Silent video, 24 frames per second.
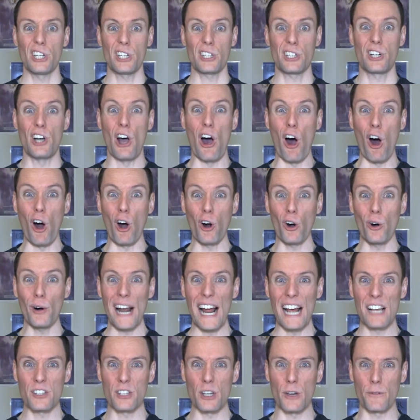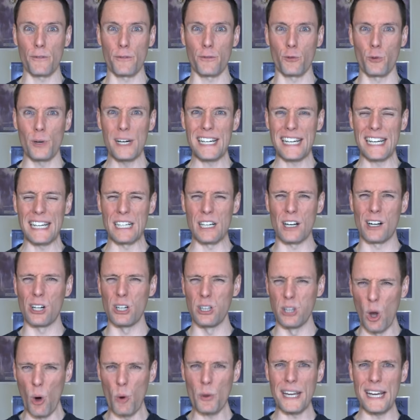The car has a friggin'
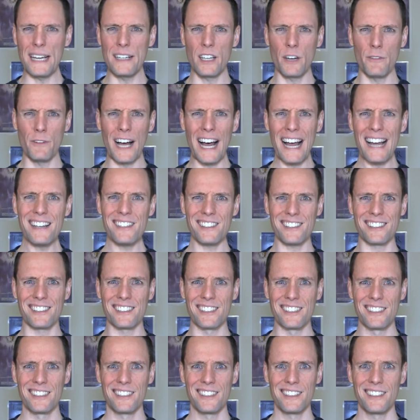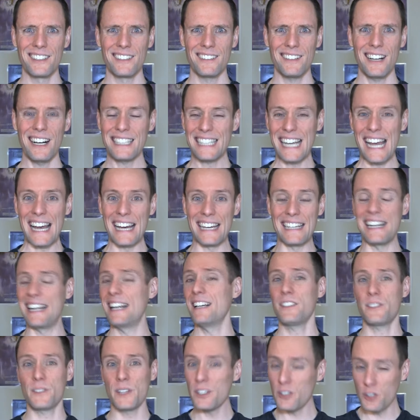cloaking device? Again,
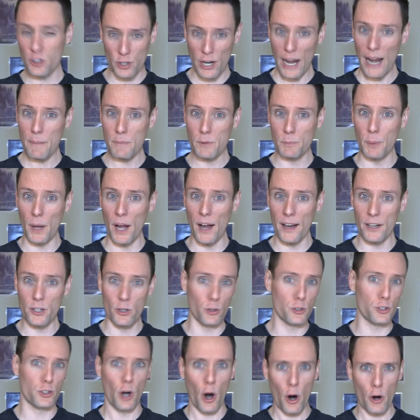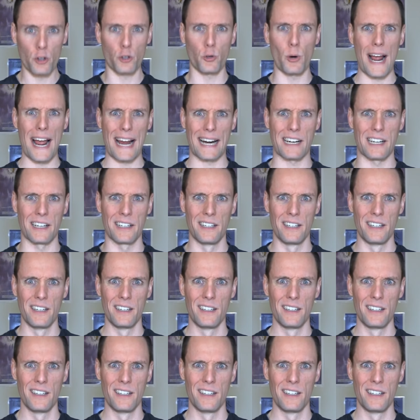is this James Bond or Star Trek?